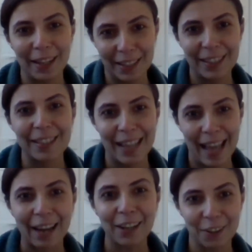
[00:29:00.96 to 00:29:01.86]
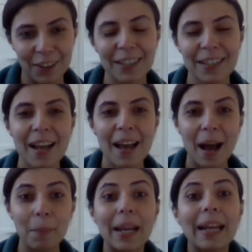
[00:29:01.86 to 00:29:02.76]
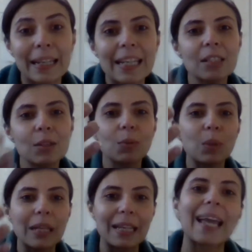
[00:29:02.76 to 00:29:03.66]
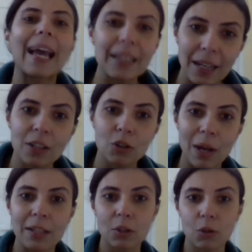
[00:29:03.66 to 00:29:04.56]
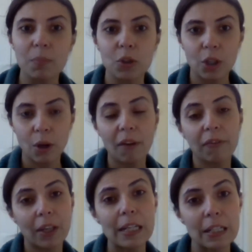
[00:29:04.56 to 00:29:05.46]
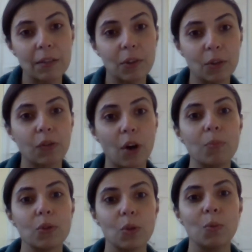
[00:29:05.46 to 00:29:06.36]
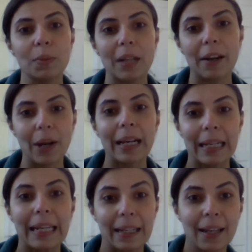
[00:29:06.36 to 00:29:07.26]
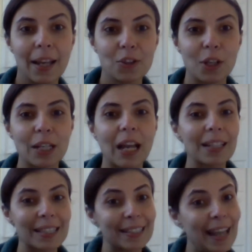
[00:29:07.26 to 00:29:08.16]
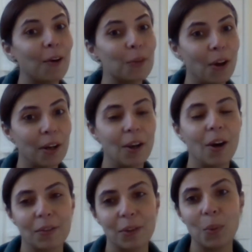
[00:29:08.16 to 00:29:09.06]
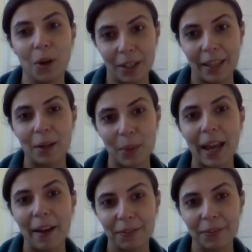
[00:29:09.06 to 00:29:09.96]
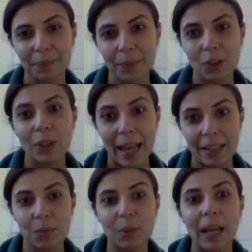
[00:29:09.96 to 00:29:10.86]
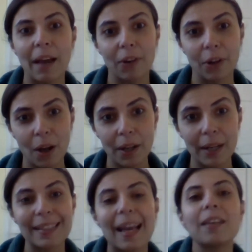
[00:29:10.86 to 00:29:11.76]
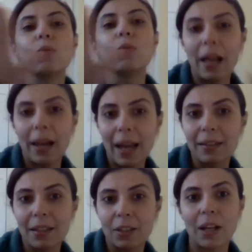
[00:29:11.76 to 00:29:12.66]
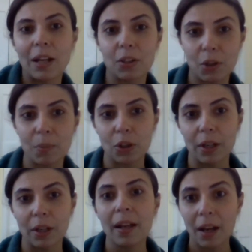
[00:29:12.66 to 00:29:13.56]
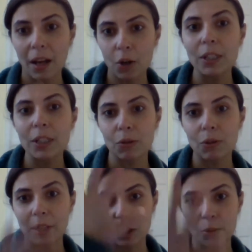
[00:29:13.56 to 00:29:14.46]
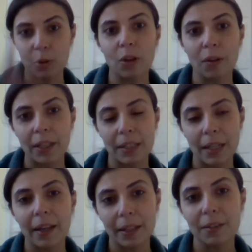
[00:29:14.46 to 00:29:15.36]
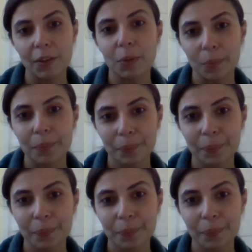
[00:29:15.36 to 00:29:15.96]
that it is accurate, but at least we get a transcription of the interview from Zoom directly. So it cuts down on a lot of the work that we have. So yes, we have recordings as well as a transcription, a written transcription of the entire interview.